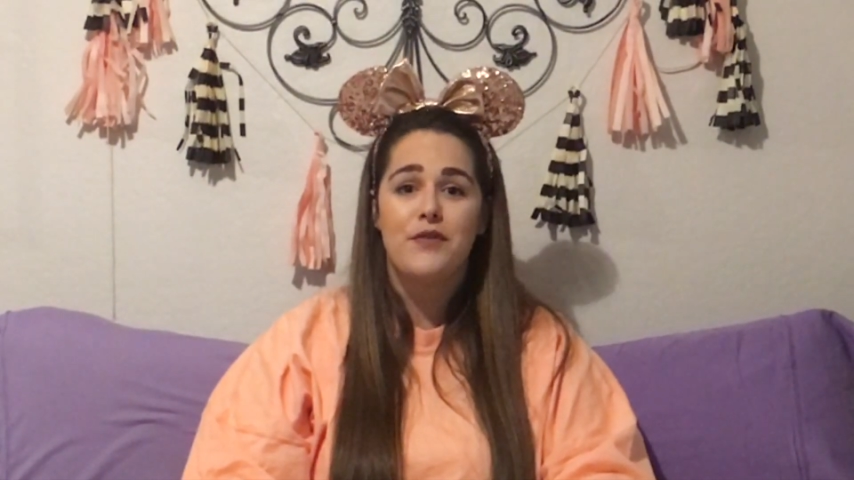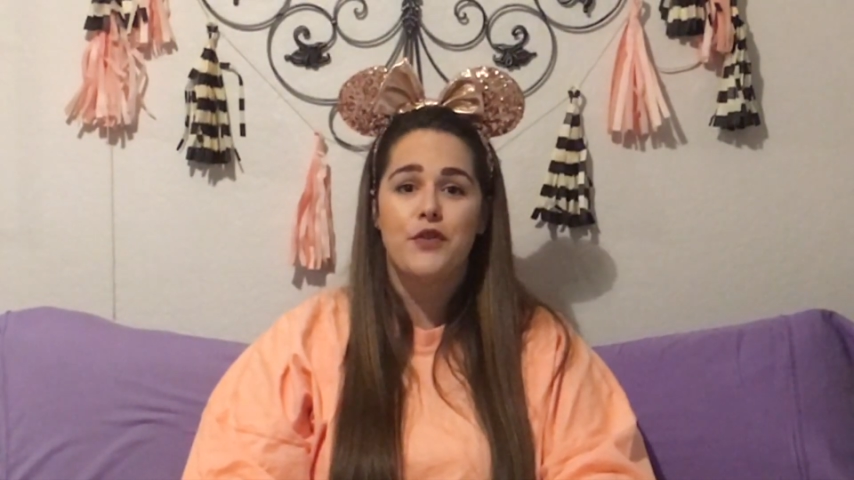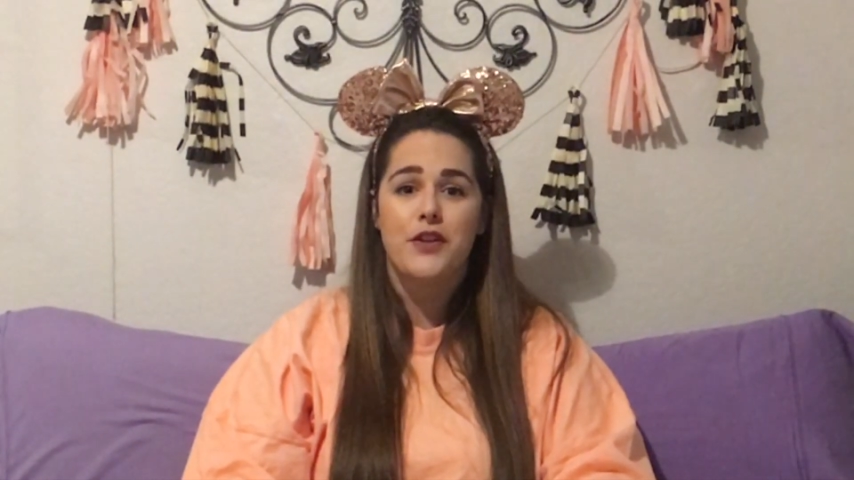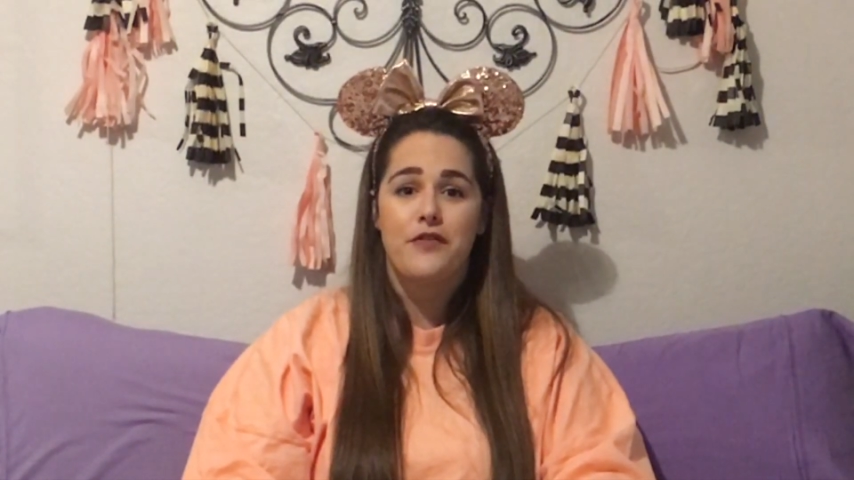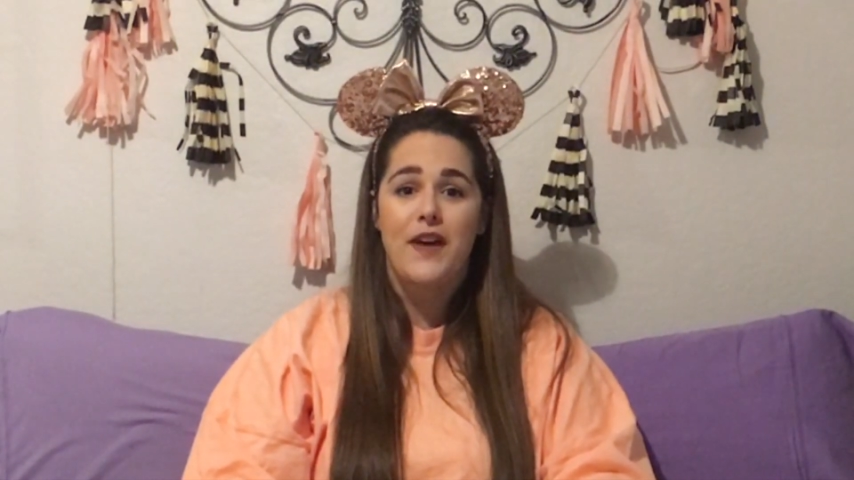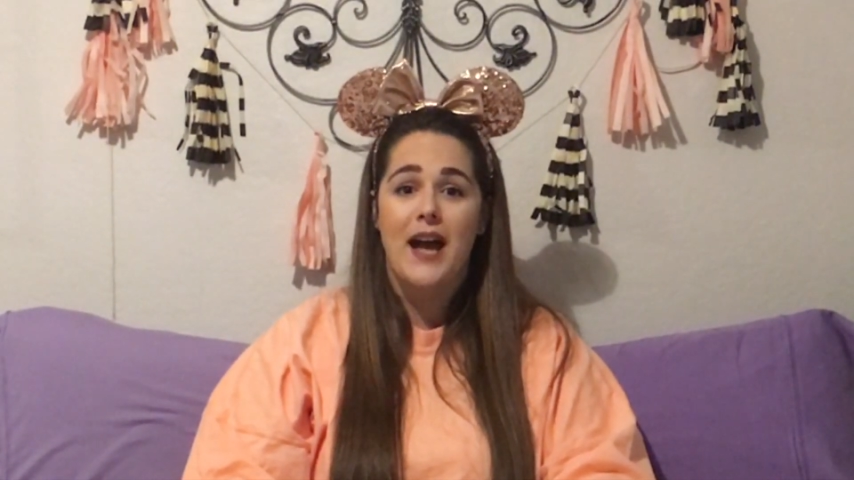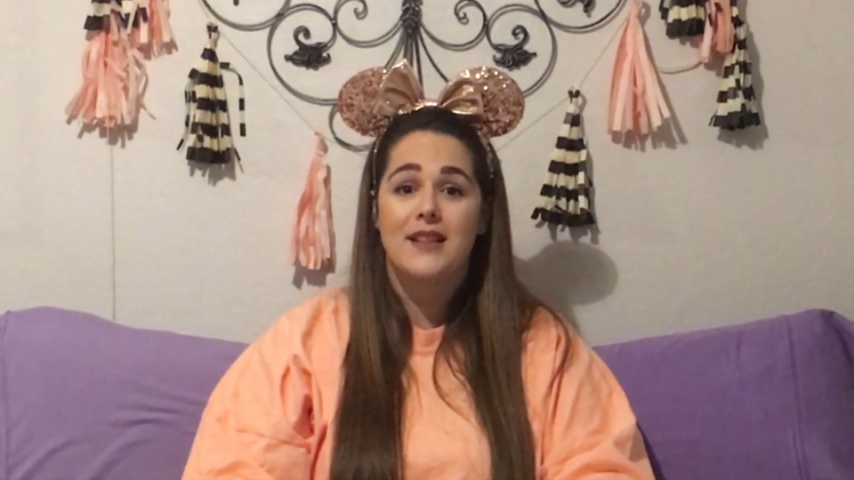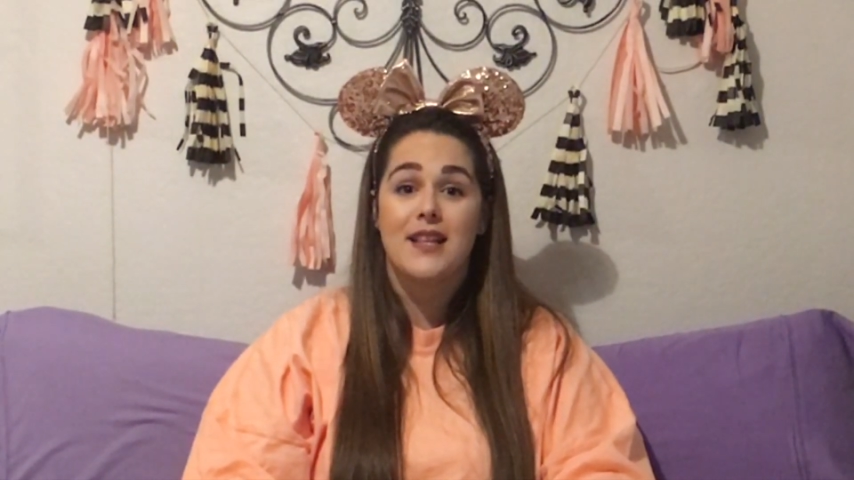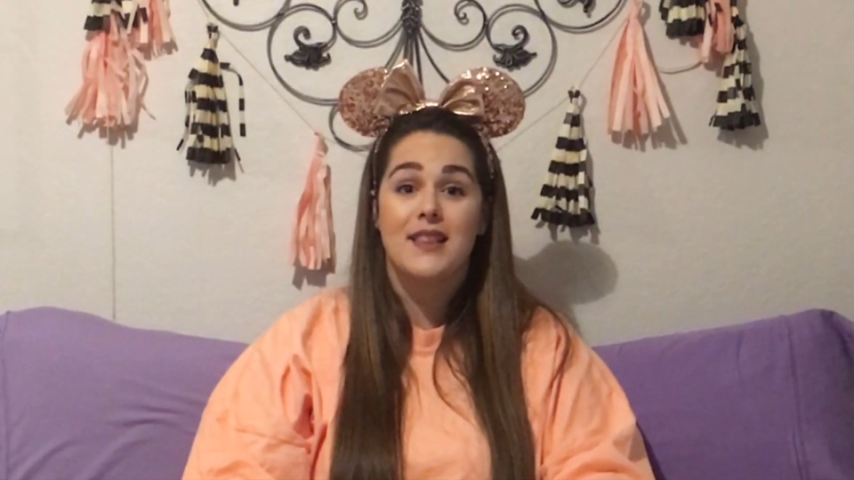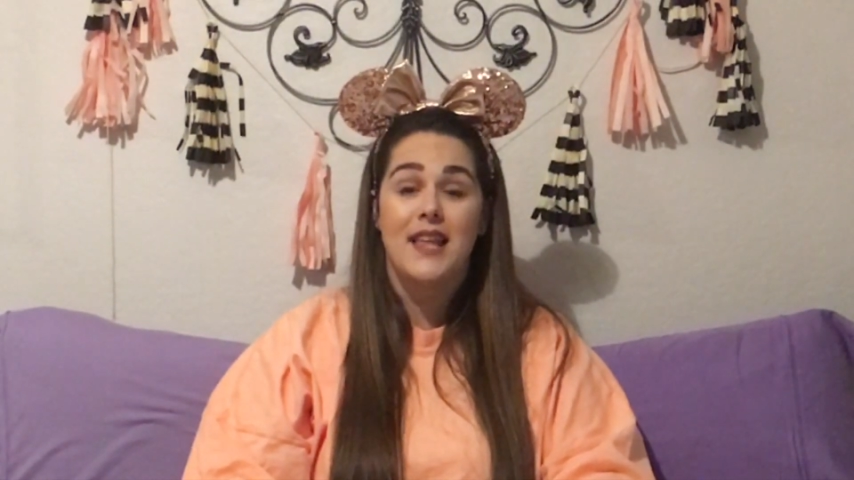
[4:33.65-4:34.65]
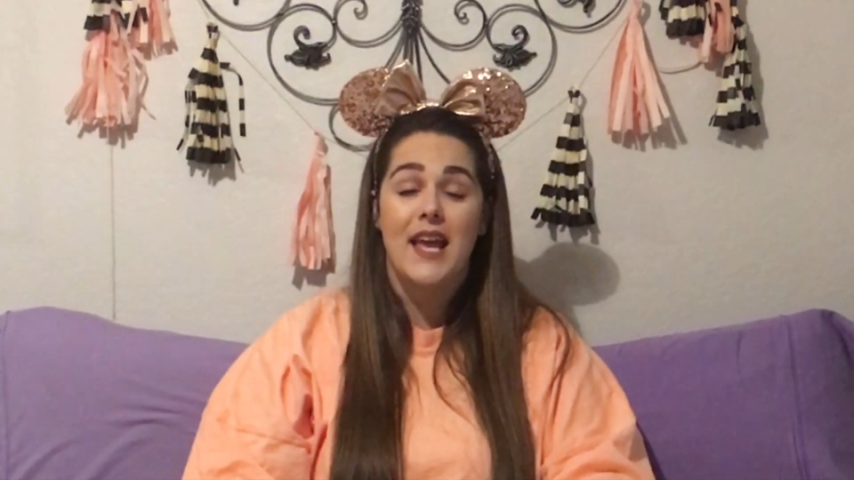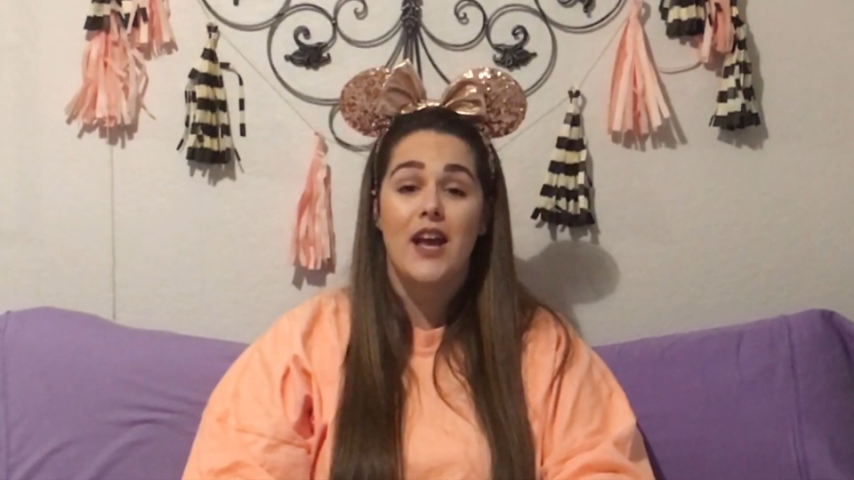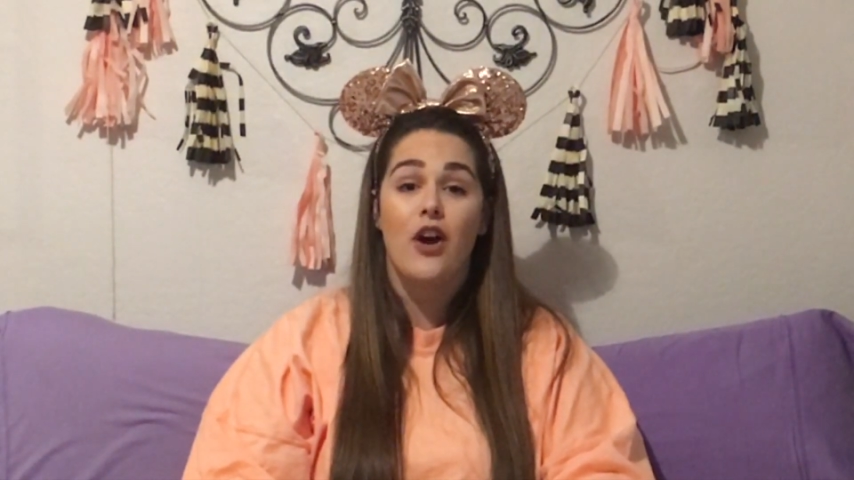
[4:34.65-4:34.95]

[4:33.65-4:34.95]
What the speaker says: for the fact that they